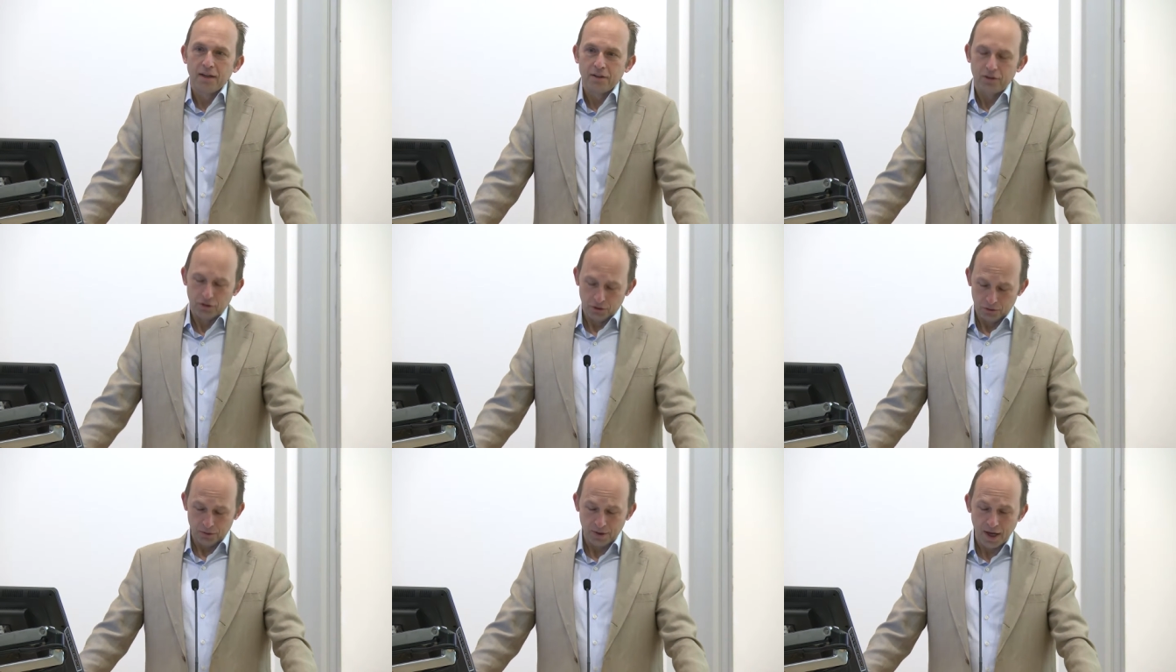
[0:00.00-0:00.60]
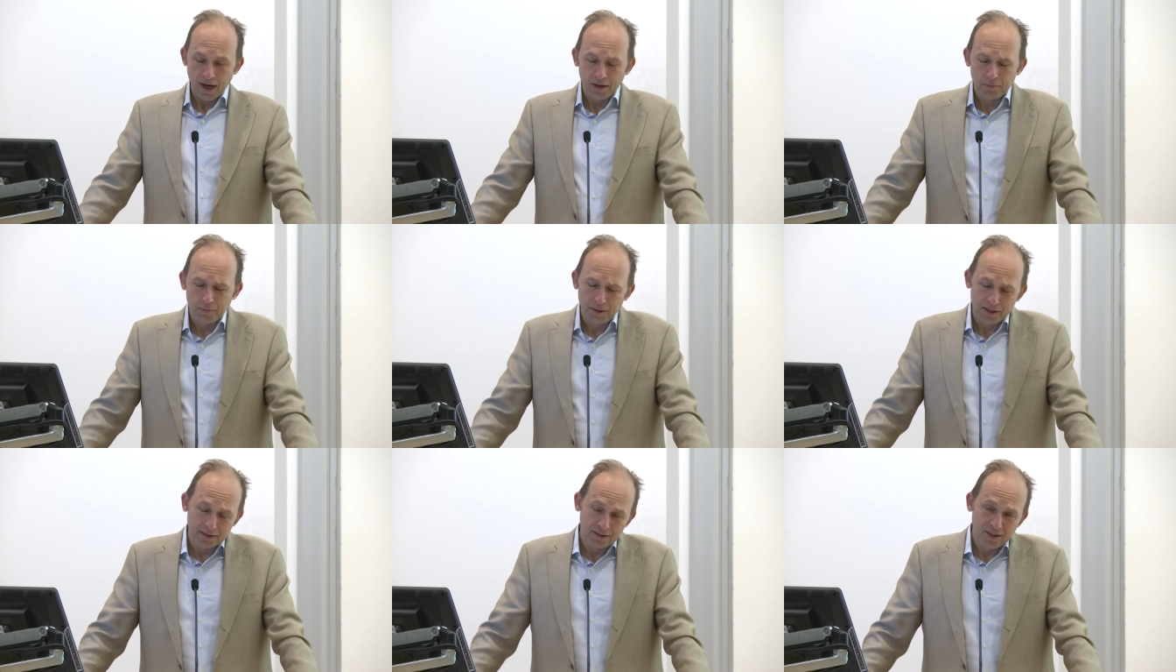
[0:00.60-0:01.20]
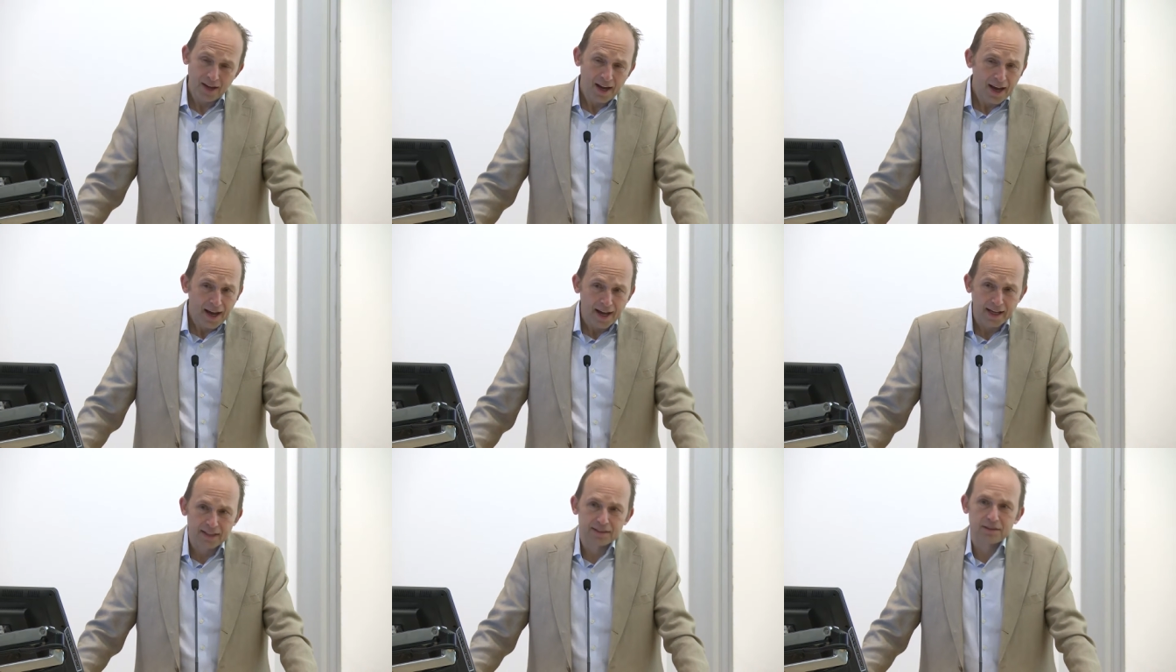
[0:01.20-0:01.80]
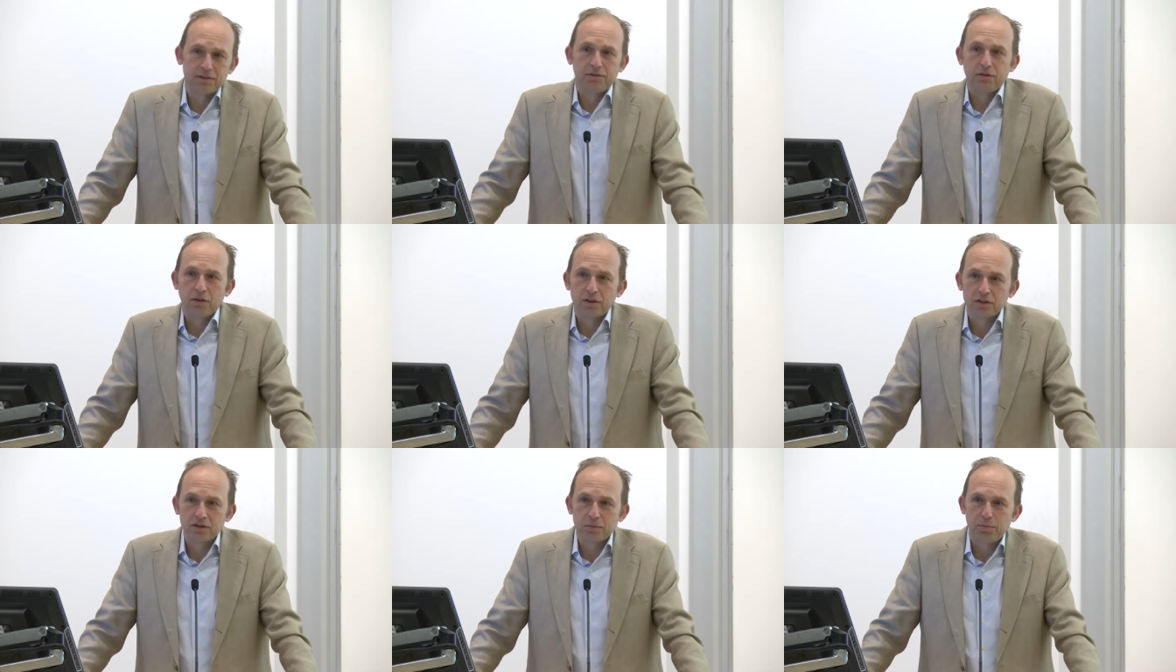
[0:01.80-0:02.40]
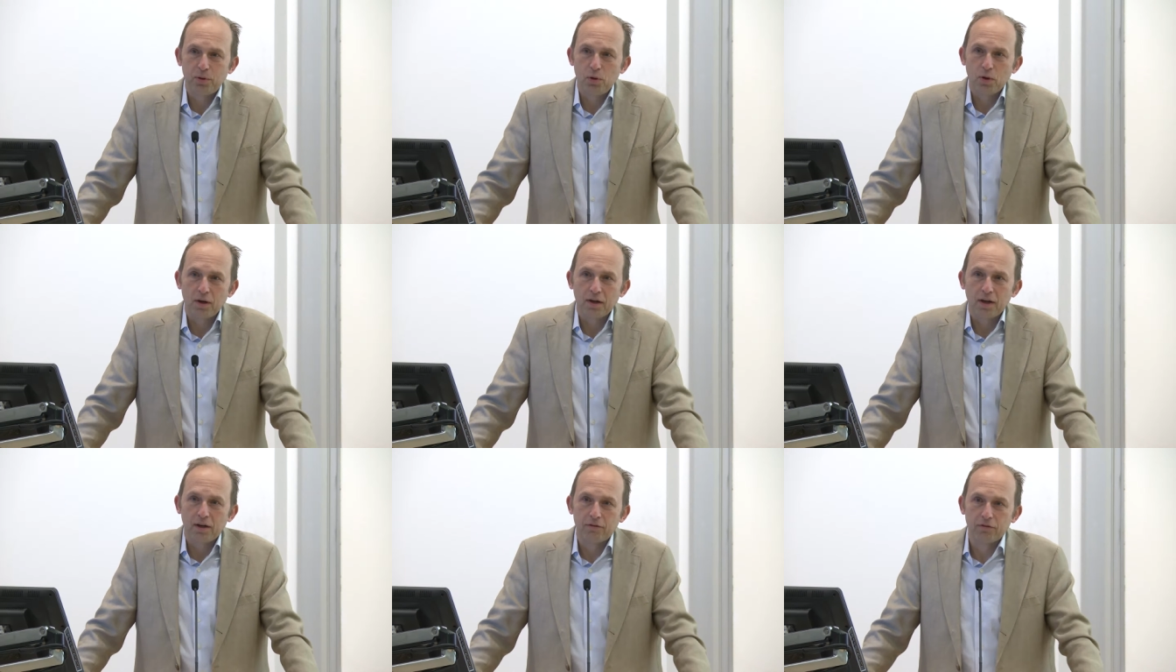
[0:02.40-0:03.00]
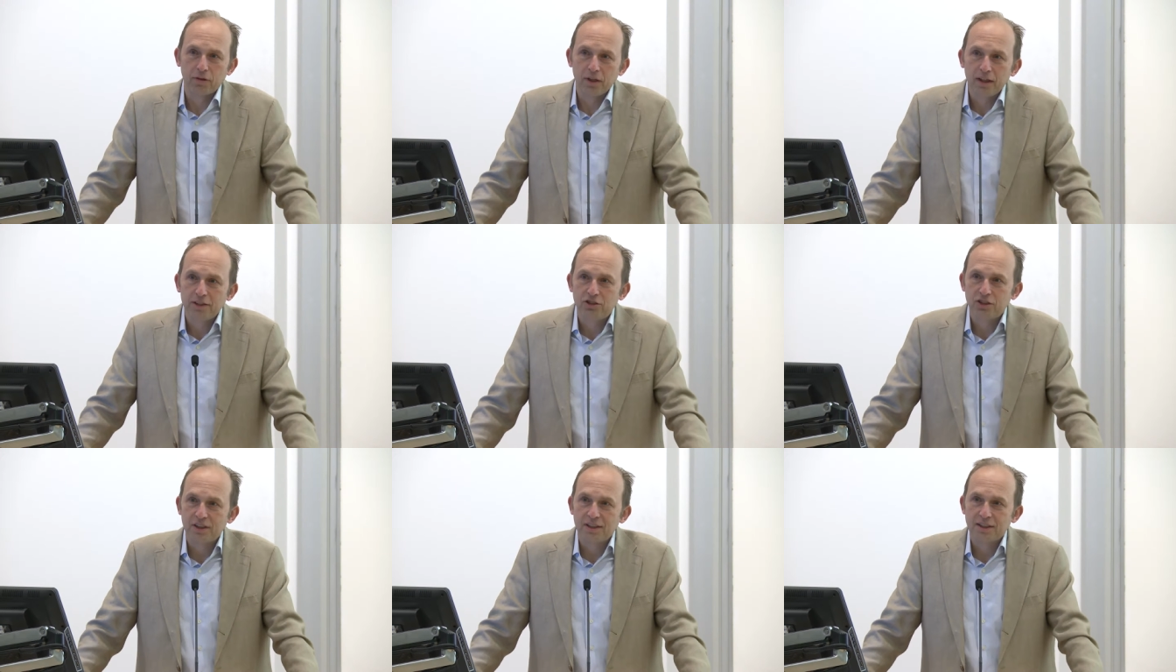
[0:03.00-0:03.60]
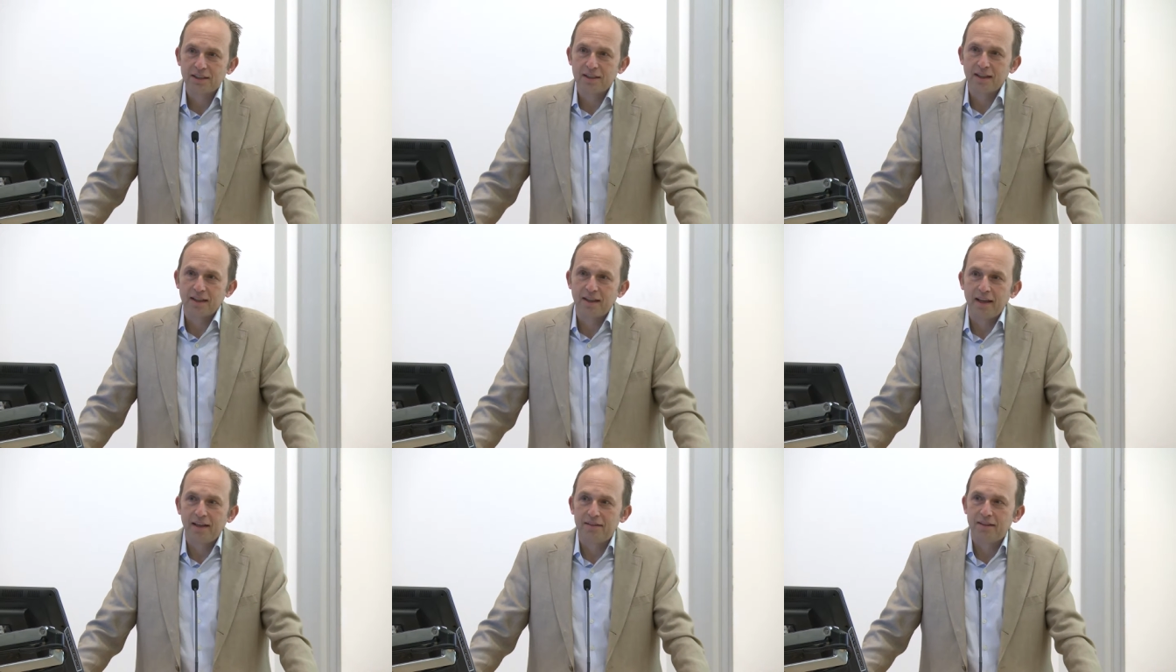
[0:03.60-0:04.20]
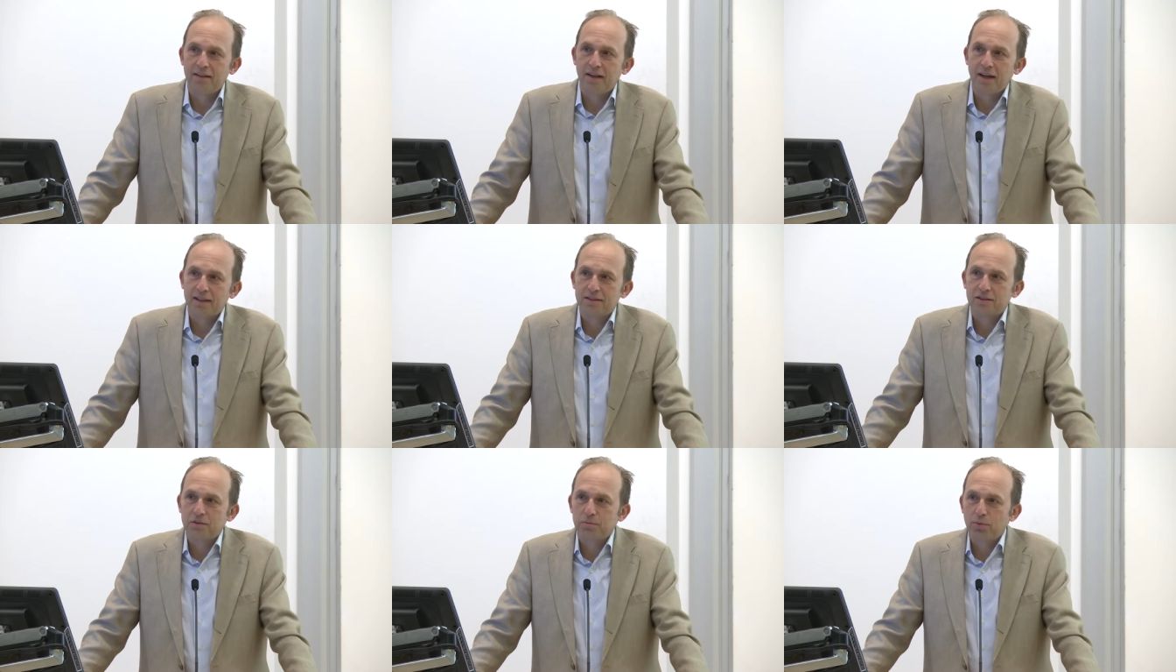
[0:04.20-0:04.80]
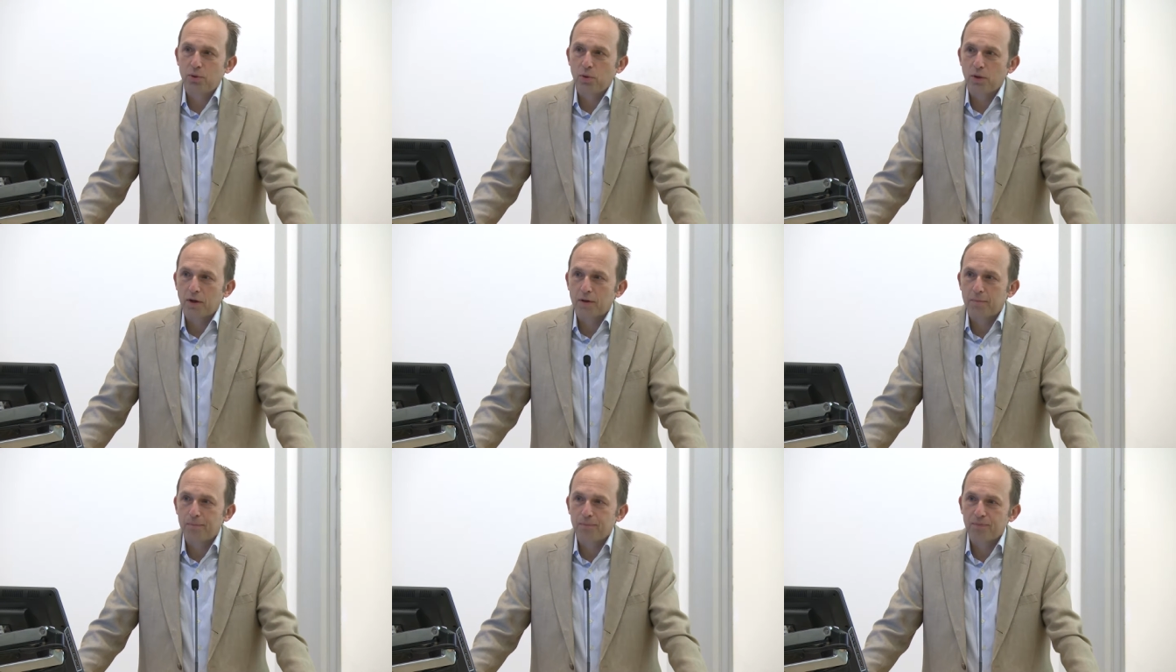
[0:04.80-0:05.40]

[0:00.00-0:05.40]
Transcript: to not be taxed for the support of religions that they did not support.